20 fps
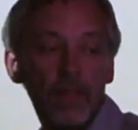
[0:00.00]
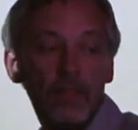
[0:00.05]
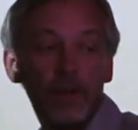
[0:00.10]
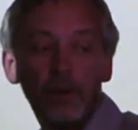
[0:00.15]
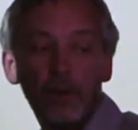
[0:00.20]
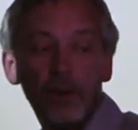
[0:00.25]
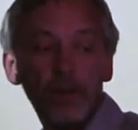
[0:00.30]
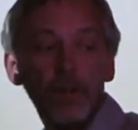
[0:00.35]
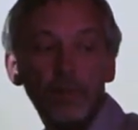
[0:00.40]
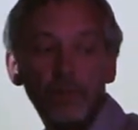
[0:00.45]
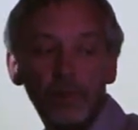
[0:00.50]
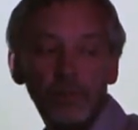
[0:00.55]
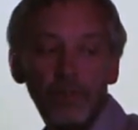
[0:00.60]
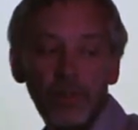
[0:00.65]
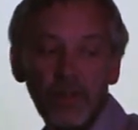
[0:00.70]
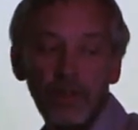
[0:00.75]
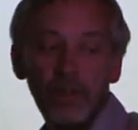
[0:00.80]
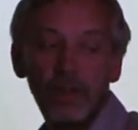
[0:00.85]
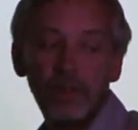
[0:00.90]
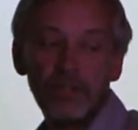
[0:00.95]
There are a number of
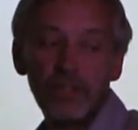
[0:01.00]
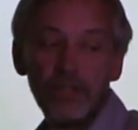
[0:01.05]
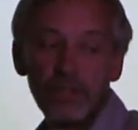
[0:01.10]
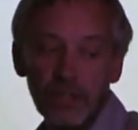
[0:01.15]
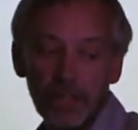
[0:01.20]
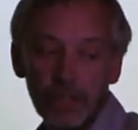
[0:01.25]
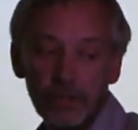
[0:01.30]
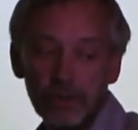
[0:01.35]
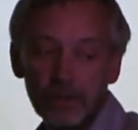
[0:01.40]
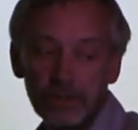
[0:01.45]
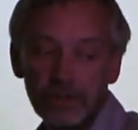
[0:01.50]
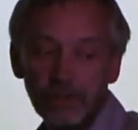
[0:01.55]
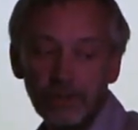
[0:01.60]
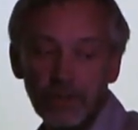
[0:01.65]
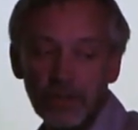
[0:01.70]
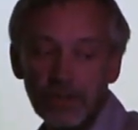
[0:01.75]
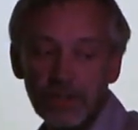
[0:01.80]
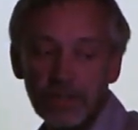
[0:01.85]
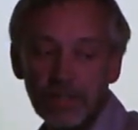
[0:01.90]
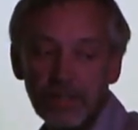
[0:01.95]
other
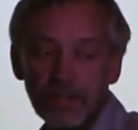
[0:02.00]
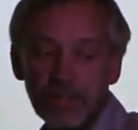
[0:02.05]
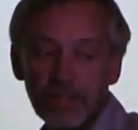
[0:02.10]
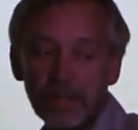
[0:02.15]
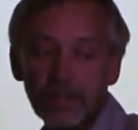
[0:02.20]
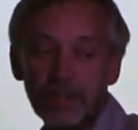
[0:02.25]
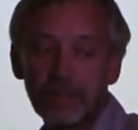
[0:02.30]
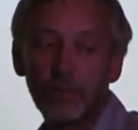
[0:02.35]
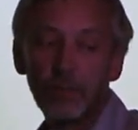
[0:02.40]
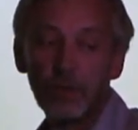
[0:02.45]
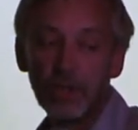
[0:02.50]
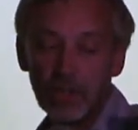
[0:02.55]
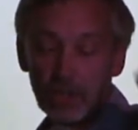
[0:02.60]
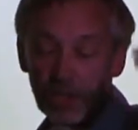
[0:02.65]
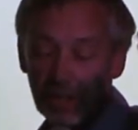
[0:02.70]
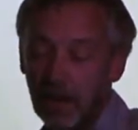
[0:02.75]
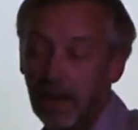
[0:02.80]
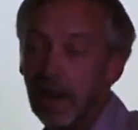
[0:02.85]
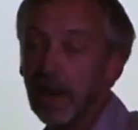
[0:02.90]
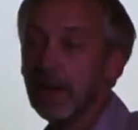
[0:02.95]
degenerative diseases
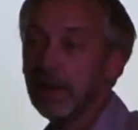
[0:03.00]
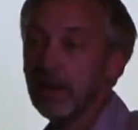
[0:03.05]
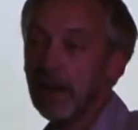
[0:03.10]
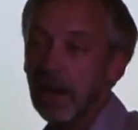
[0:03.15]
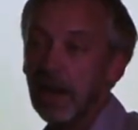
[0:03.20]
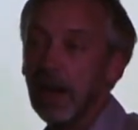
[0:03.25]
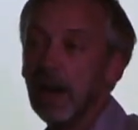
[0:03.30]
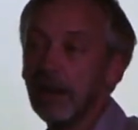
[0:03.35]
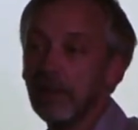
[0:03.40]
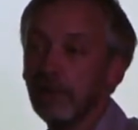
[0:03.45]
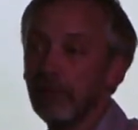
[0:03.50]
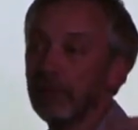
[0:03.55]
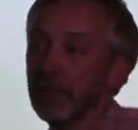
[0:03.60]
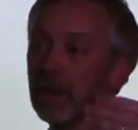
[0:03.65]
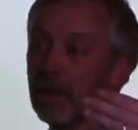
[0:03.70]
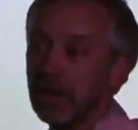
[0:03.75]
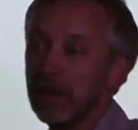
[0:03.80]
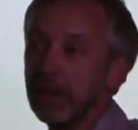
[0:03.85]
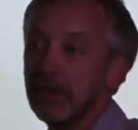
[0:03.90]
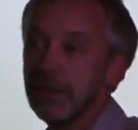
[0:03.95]
which can
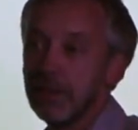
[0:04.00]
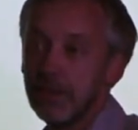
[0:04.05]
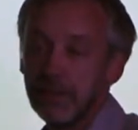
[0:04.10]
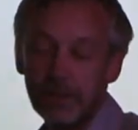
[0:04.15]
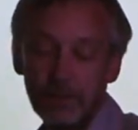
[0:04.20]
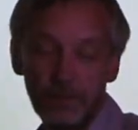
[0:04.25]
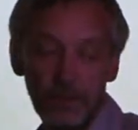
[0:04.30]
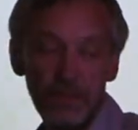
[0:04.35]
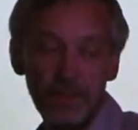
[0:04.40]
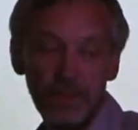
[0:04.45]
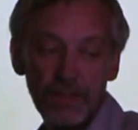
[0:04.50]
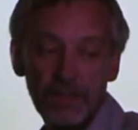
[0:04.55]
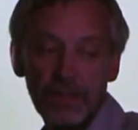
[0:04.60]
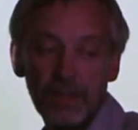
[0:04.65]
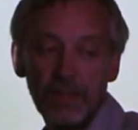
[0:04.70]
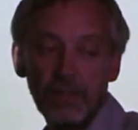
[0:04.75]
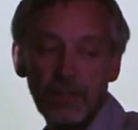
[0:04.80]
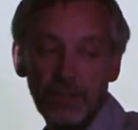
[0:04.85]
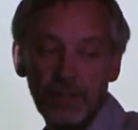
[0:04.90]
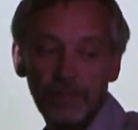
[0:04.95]
have Parkinson's
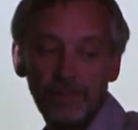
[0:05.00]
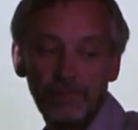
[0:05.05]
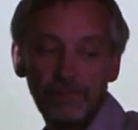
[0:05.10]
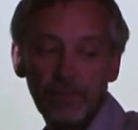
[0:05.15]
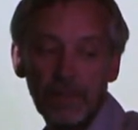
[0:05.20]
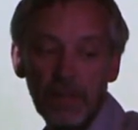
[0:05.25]
presentation.